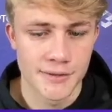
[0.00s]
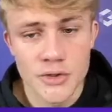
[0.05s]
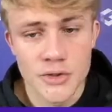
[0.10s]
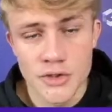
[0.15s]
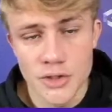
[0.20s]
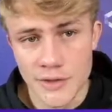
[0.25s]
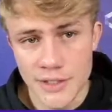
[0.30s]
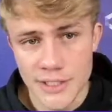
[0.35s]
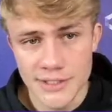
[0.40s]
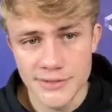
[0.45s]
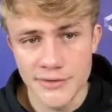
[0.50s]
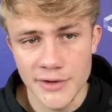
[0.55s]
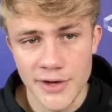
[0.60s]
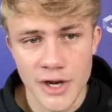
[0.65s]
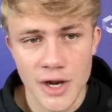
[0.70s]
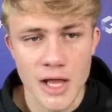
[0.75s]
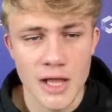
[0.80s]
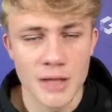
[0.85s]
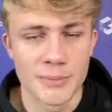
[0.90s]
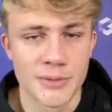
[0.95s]
So in this
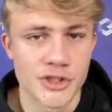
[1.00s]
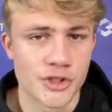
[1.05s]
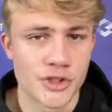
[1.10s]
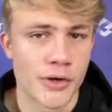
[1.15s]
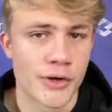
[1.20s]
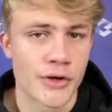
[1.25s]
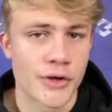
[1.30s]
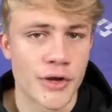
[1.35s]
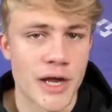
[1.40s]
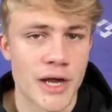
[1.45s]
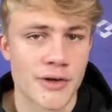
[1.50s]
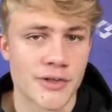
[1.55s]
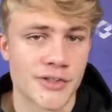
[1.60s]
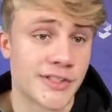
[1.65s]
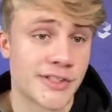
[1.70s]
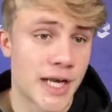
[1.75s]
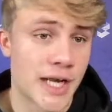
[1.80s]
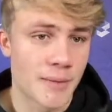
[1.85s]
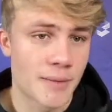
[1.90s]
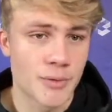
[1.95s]
video I'll be showing you how to
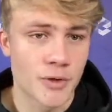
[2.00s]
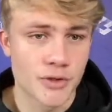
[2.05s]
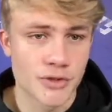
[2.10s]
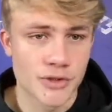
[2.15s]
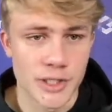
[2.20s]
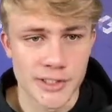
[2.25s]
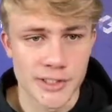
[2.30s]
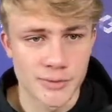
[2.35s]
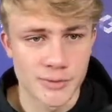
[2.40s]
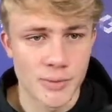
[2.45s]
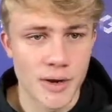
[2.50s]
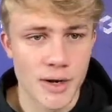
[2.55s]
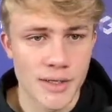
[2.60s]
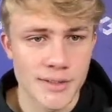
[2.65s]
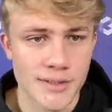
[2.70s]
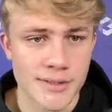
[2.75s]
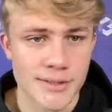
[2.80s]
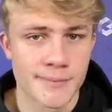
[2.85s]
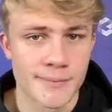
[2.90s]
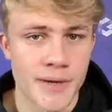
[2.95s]
set up your Trust
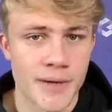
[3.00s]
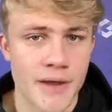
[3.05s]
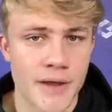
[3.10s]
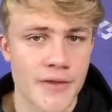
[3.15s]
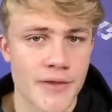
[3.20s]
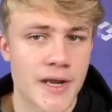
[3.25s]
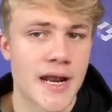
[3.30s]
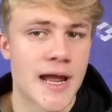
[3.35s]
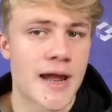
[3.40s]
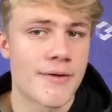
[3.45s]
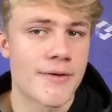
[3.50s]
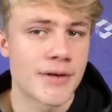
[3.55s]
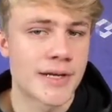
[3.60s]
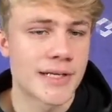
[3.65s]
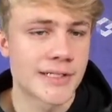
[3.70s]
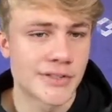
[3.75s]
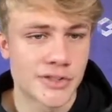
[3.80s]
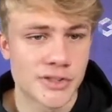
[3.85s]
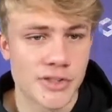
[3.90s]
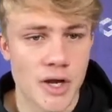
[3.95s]
Wallet, and then how you
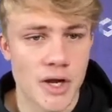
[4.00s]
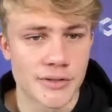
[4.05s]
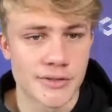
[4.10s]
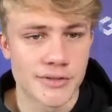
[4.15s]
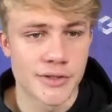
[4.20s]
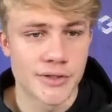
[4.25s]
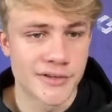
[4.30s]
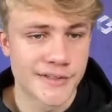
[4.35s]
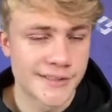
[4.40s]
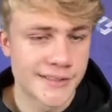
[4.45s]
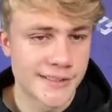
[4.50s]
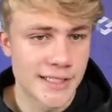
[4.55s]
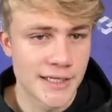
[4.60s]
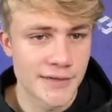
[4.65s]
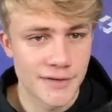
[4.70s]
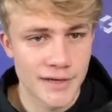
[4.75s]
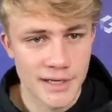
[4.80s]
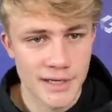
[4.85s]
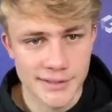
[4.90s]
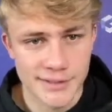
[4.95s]
can start
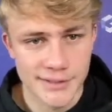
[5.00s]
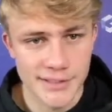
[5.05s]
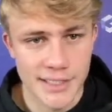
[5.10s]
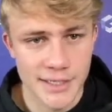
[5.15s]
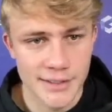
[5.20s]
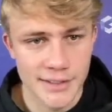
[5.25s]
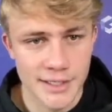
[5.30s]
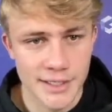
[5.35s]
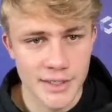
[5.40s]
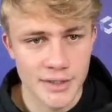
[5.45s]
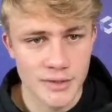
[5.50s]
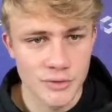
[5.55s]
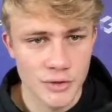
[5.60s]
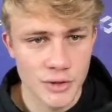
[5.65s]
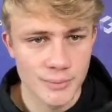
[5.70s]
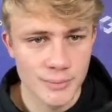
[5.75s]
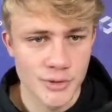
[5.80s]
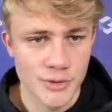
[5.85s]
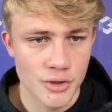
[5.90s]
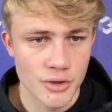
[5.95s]
receiving and sending
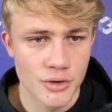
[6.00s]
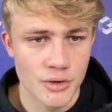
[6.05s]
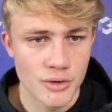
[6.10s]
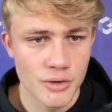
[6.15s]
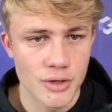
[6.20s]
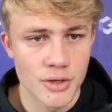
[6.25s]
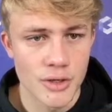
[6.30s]
crypto